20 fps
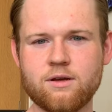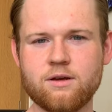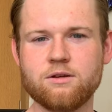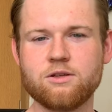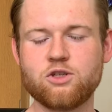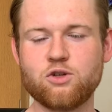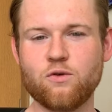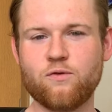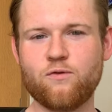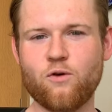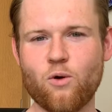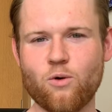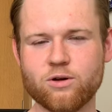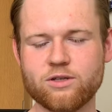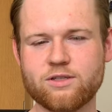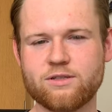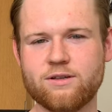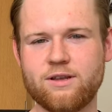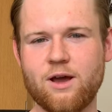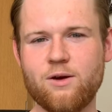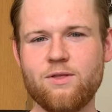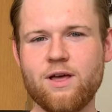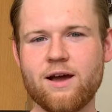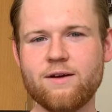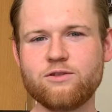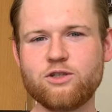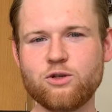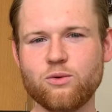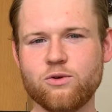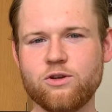So folks, now that I've
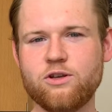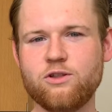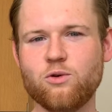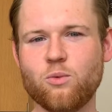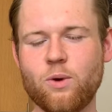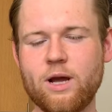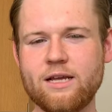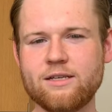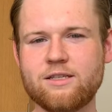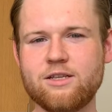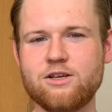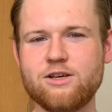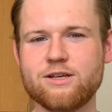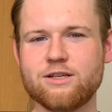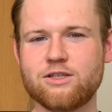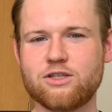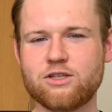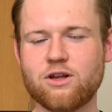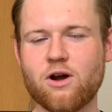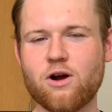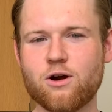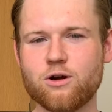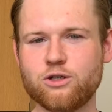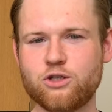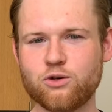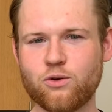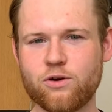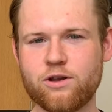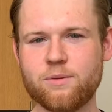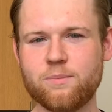shown you the ways that you can start or
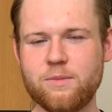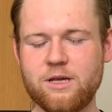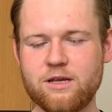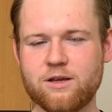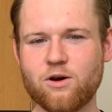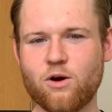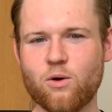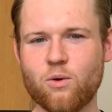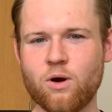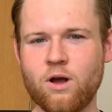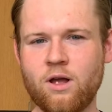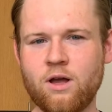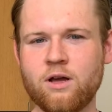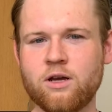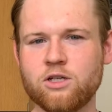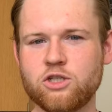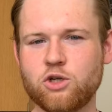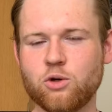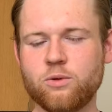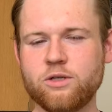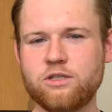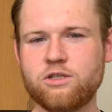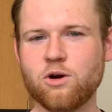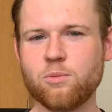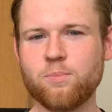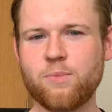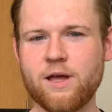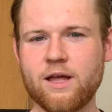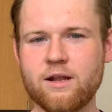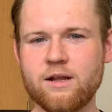join a Meet call, shall we
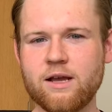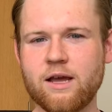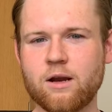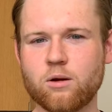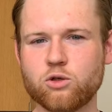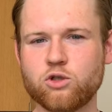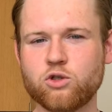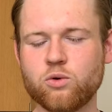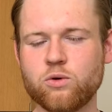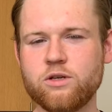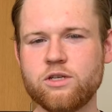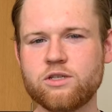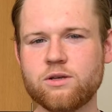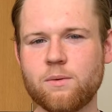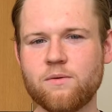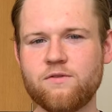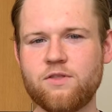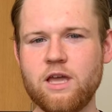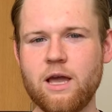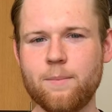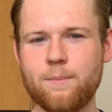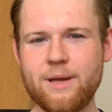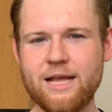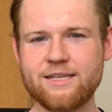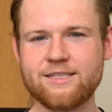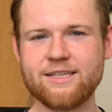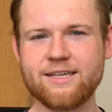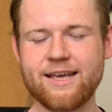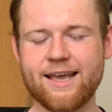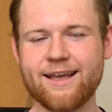jump in and I'll show you some of the
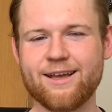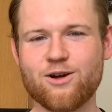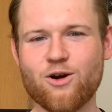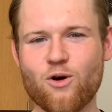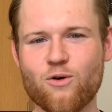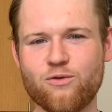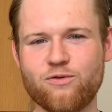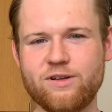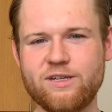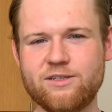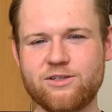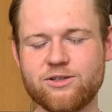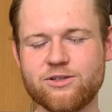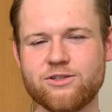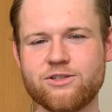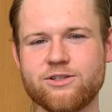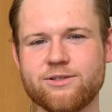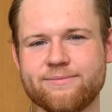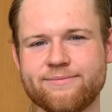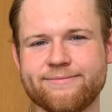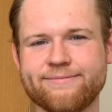amazing in-call features.